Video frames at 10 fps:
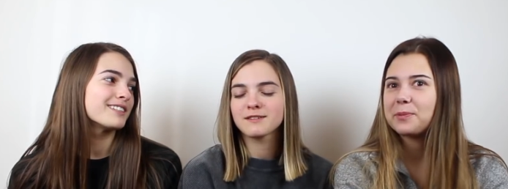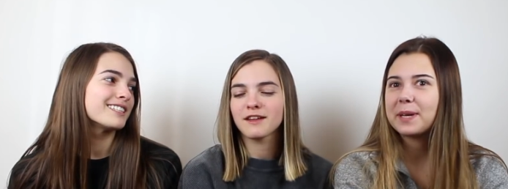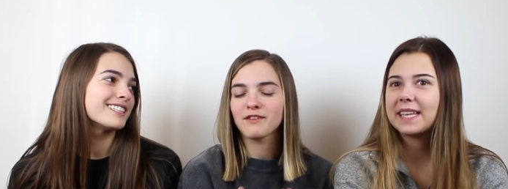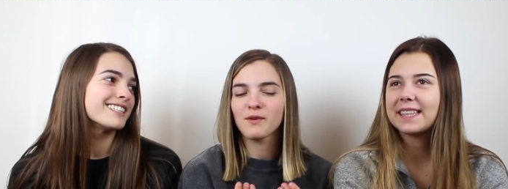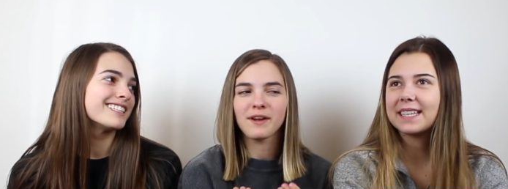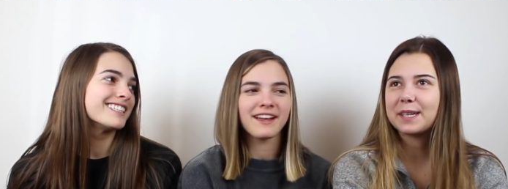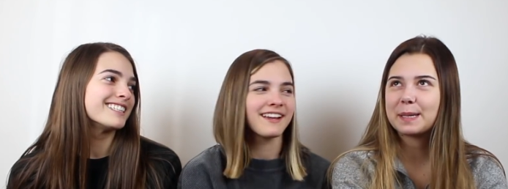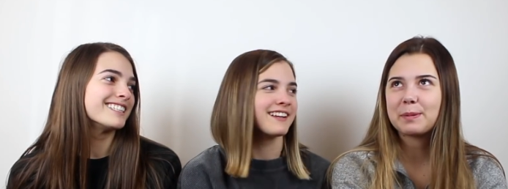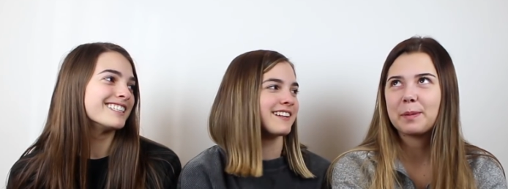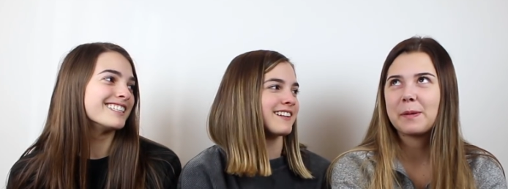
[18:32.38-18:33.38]
Speaker 1: We
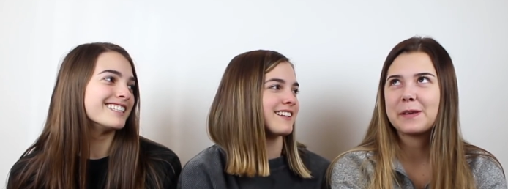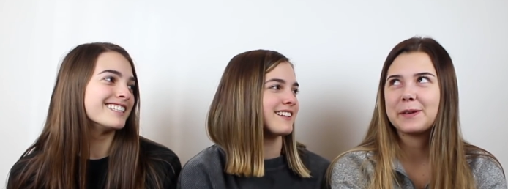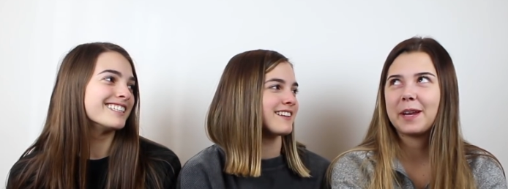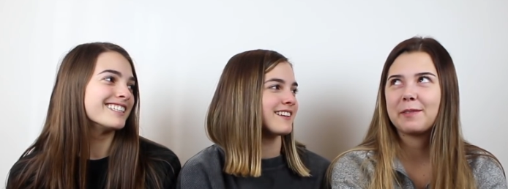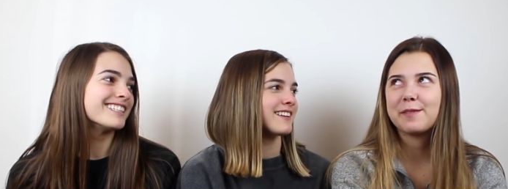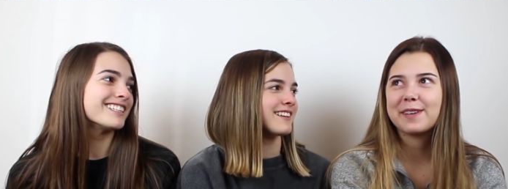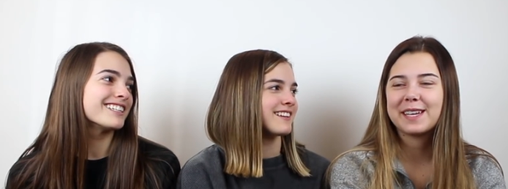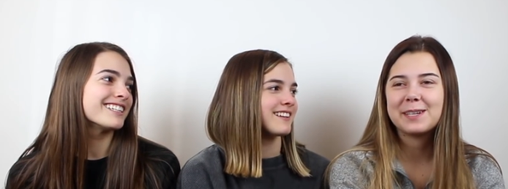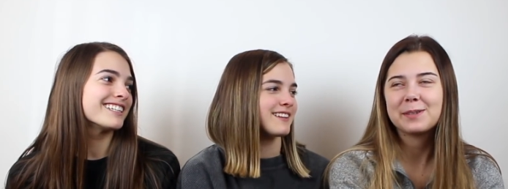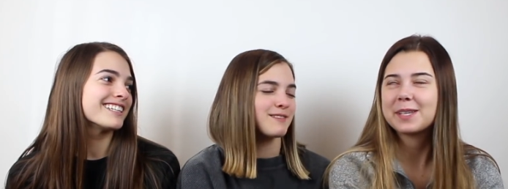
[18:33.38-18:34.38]
literally way. promote you in every
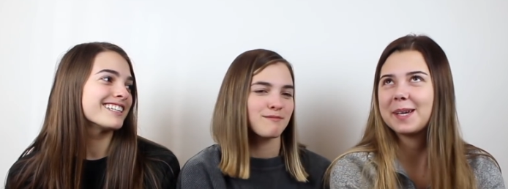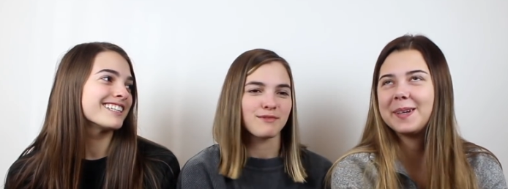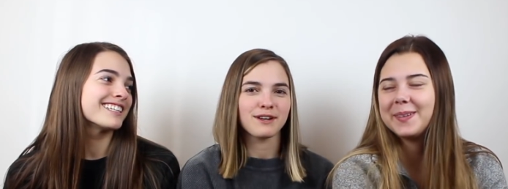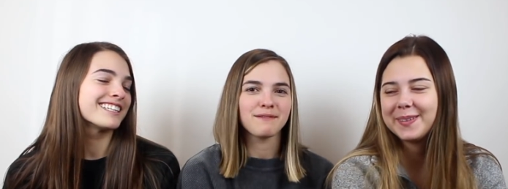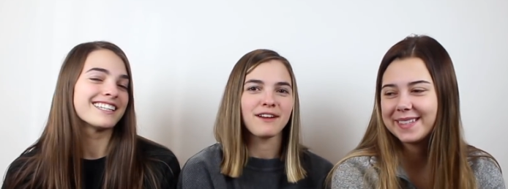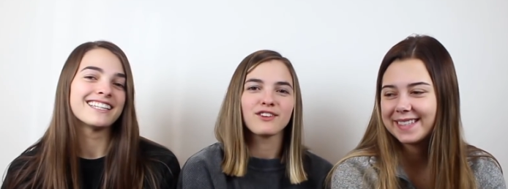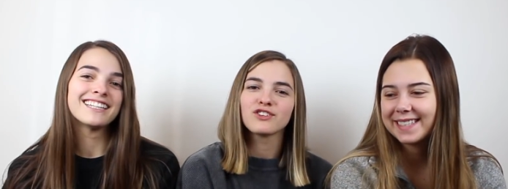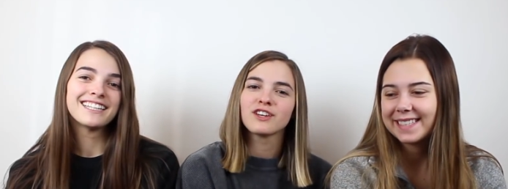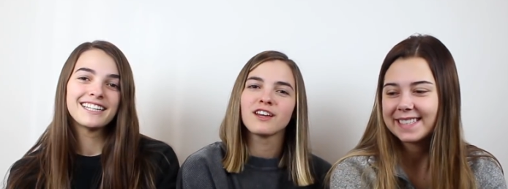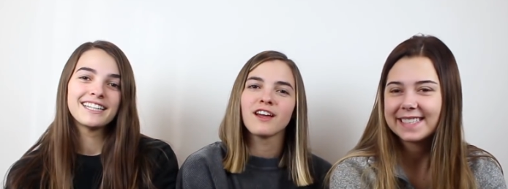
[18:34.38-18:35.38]
video. Pretty
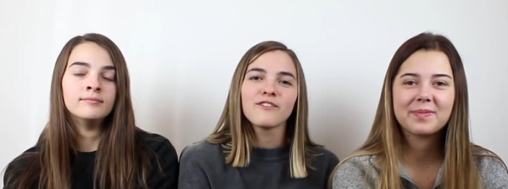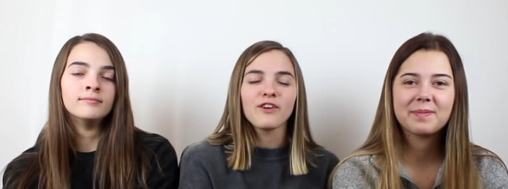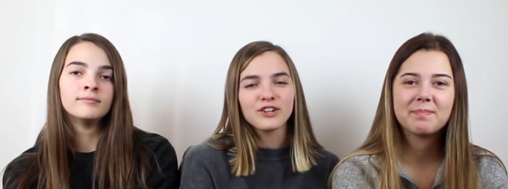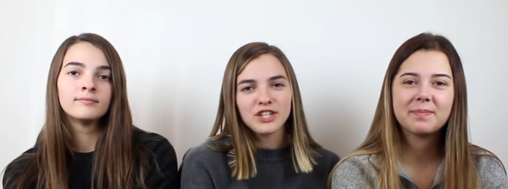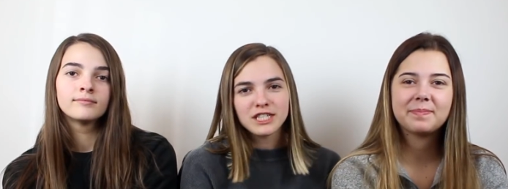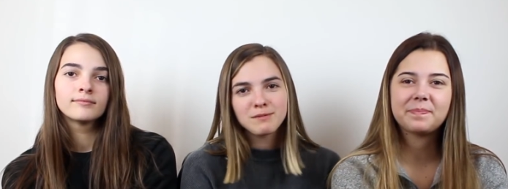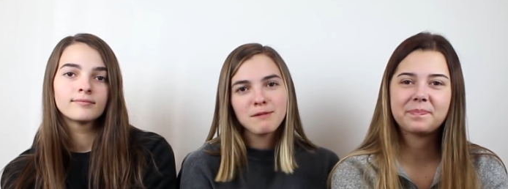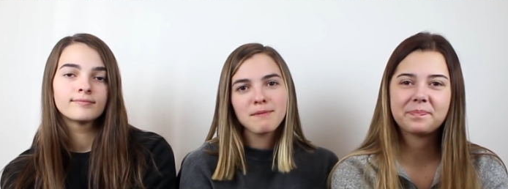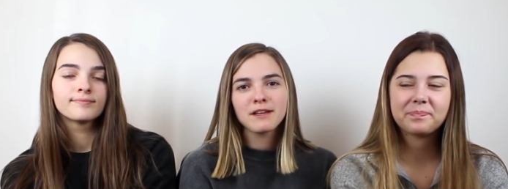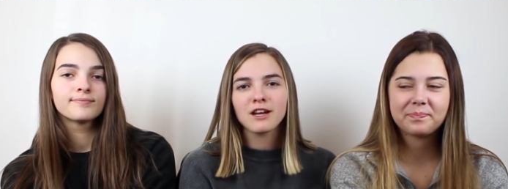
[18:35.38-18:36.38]
much.
Speaker 2: For a chance to be
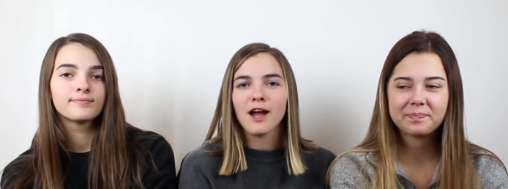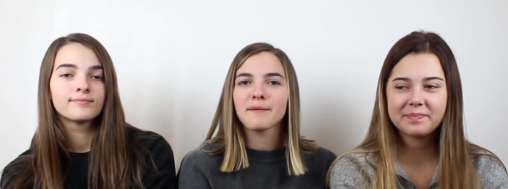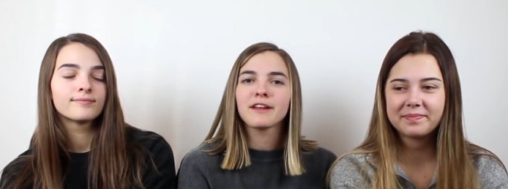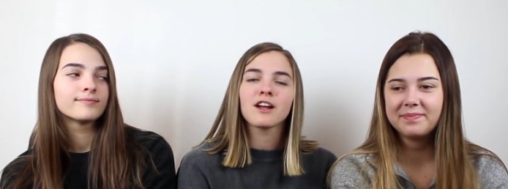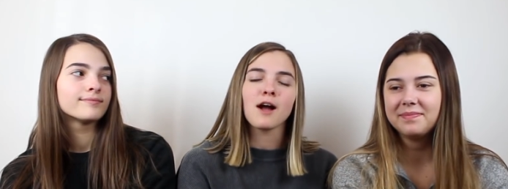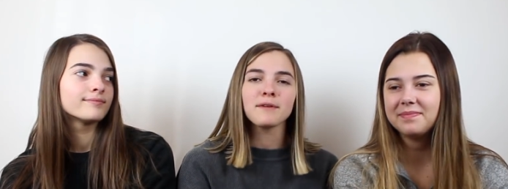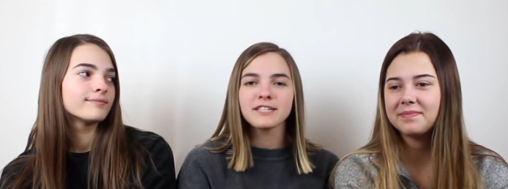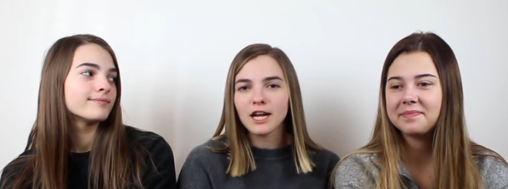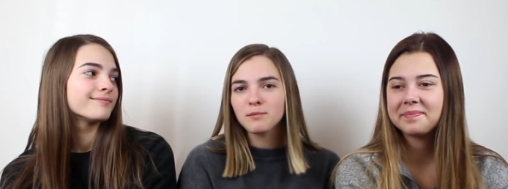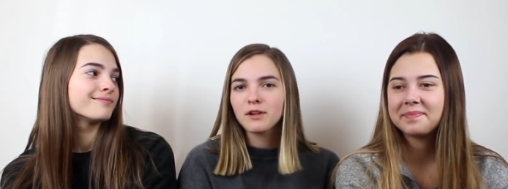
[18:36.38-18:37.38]
the pinned comment, comment
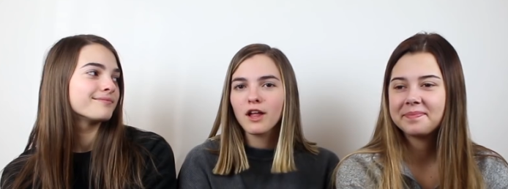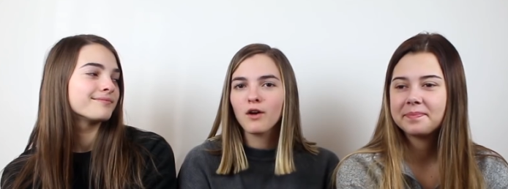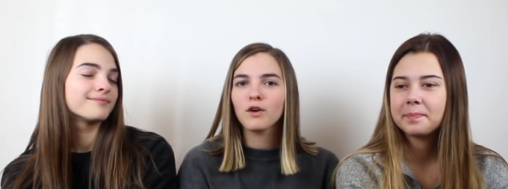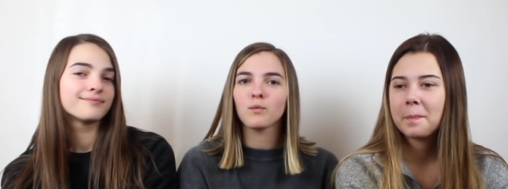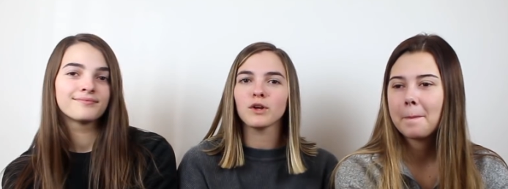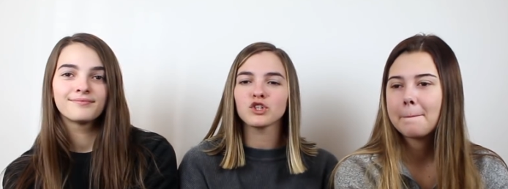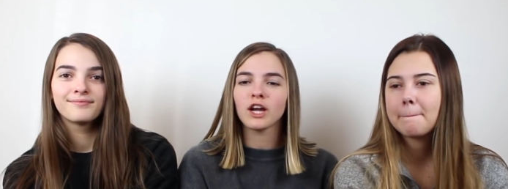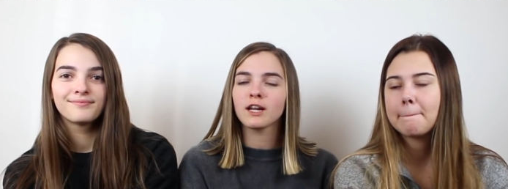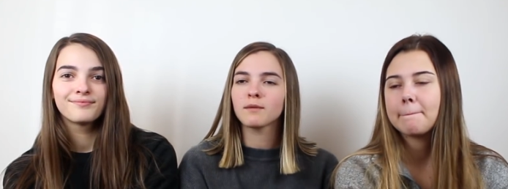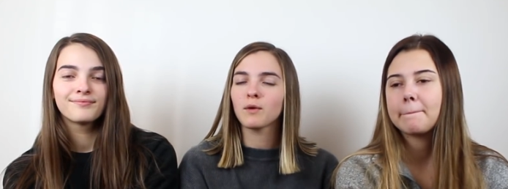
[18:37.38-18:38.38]
down below which
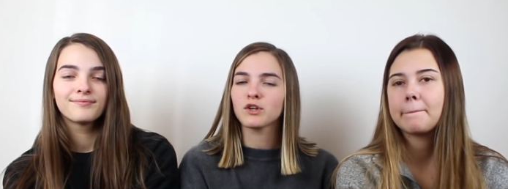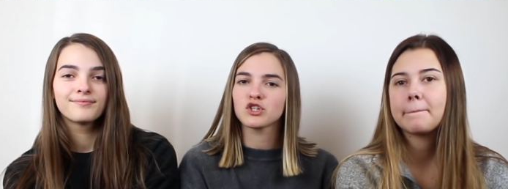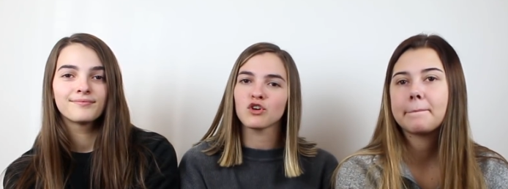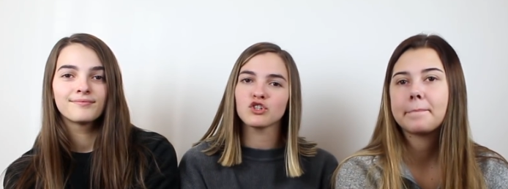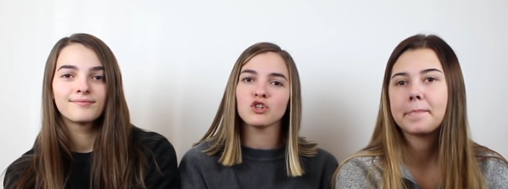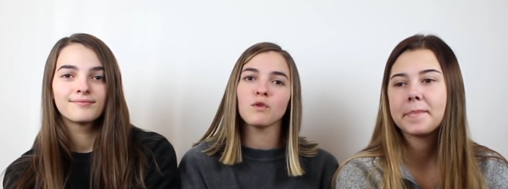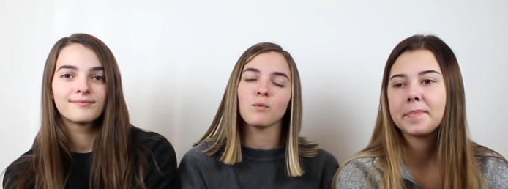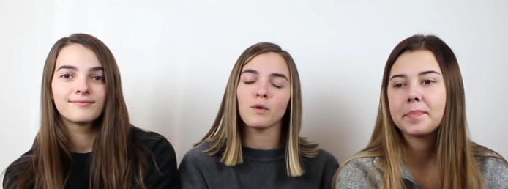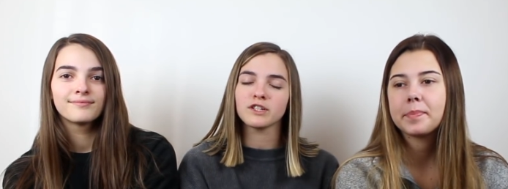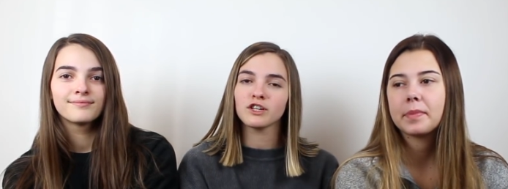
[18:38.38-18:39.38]
item that we showed you
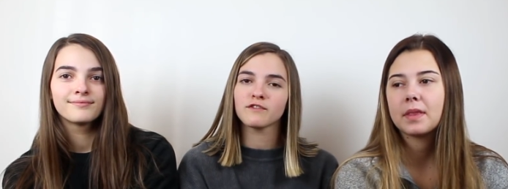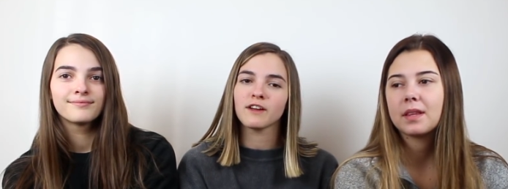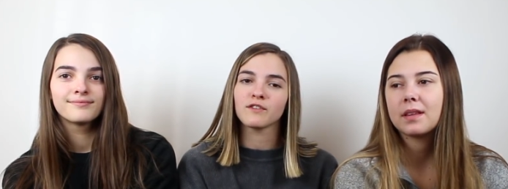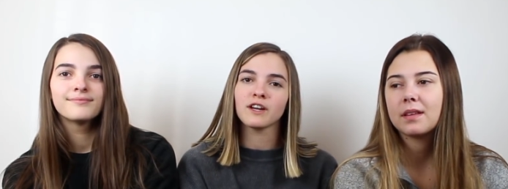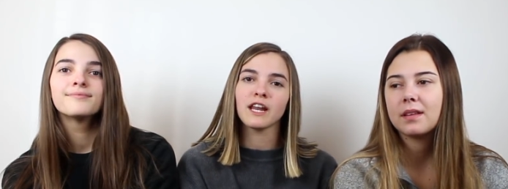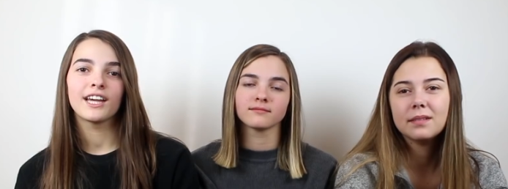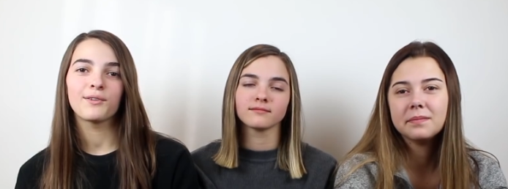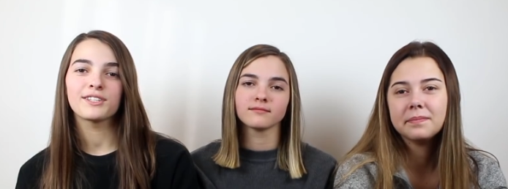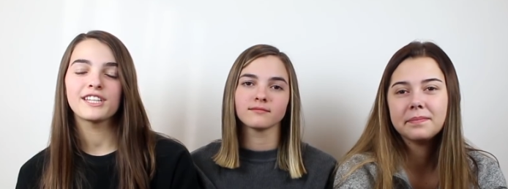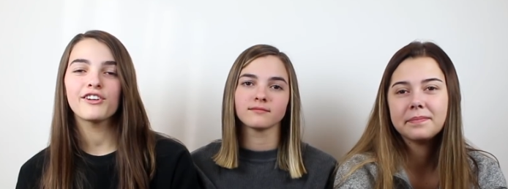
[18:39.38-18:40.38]
was your favorite, and
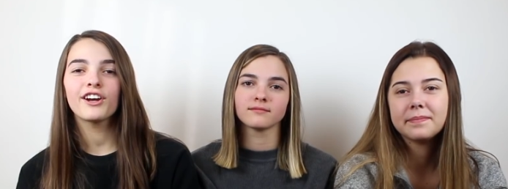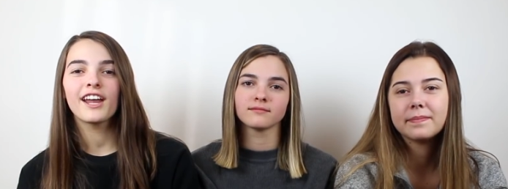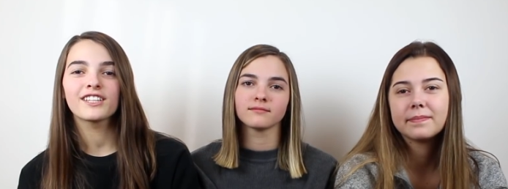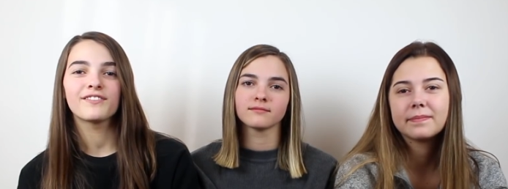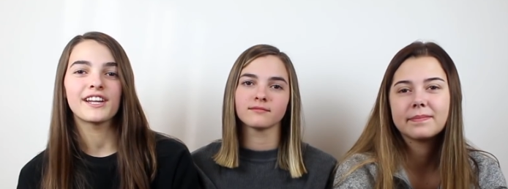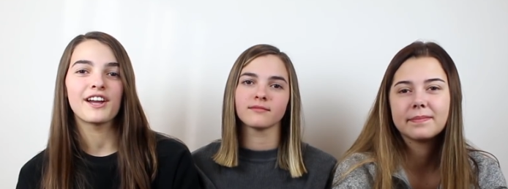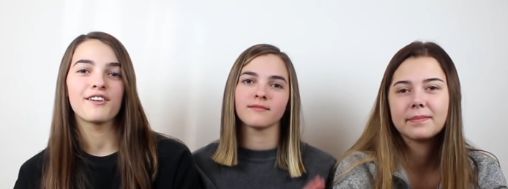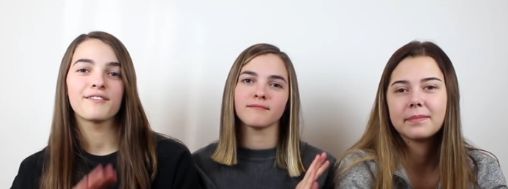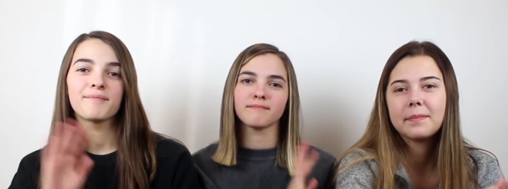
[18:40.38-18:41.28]
we'll see you in our next video.